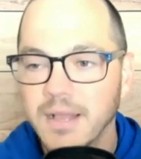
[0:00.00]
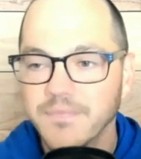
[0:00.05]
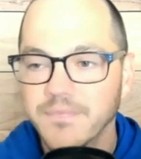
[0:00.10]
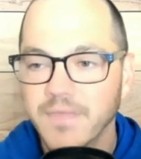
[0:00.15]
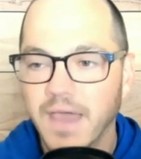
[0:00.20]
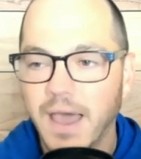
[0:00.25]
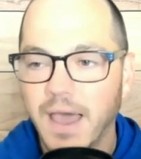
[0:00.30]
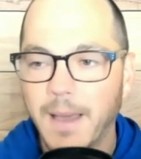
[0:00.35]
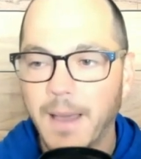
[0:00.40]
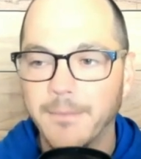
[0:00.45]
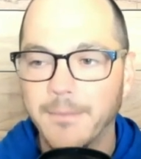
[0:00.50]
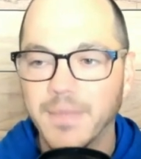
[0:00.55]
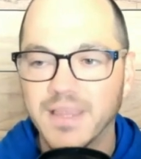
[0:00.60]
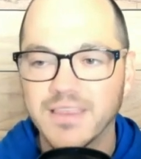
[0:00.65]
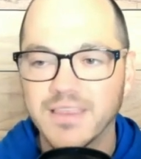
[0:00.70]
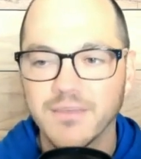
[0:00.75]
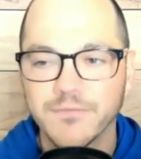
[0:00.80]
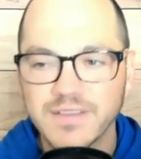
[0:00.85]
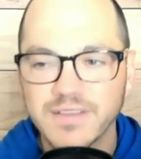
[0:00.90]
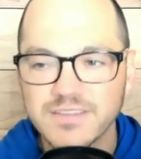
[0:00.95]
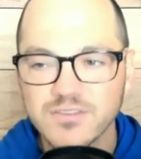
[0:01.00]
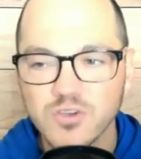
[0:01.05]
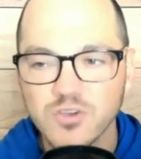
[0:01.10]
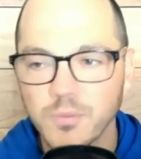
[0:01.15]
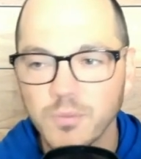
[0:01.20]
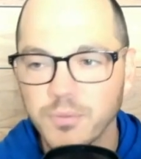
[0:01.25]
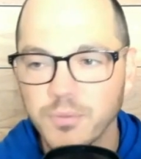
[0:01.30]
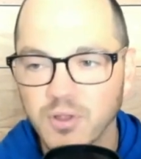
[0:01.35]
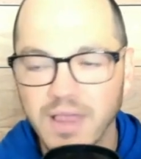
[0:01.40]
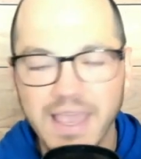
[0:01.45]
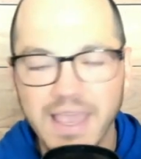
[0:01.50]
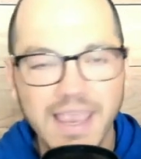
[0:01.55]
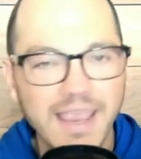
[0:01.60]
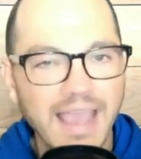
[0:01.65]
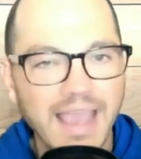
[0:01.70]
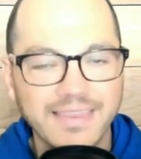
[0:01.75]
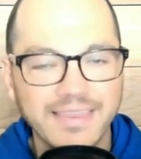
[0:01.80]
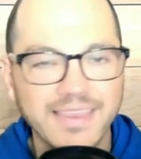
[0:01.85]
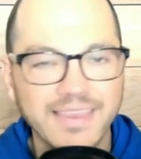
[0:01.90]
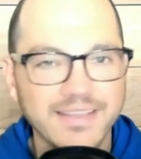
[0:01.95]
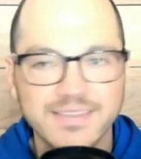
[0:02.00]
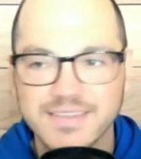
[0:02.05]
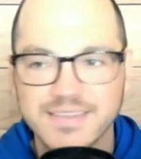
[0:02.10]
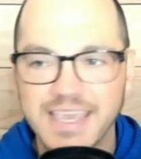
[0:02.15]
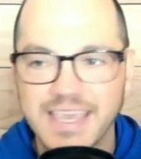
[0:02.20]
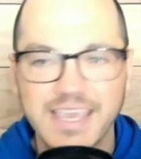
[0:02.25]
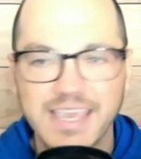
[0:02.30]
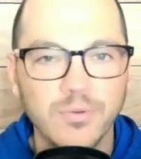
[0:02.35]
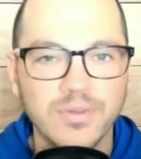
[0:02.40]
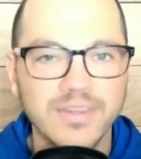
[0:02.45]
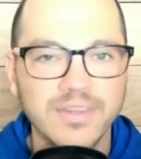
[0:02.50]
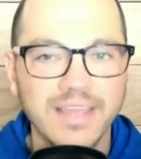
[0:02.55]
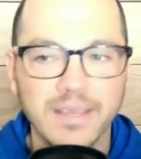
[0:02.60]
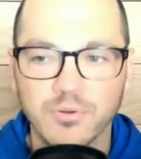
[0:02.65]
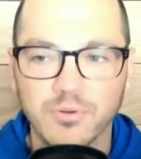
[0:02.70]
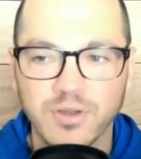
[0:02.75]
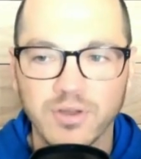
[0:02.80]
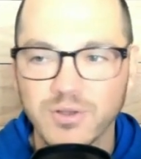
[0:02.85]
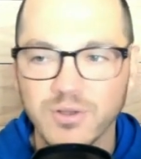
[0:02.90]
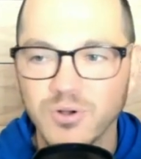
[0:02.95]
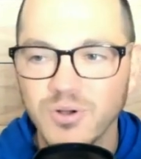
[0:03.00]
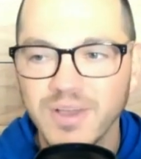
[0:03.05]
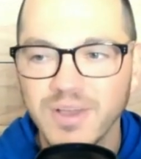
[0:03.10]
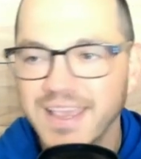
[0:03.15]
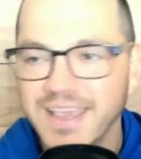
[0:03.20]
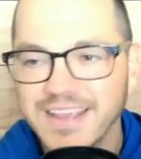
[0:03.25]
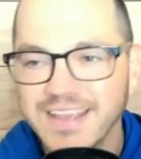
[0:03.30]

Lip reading: The physical play, I think, is key with Nick Pringle.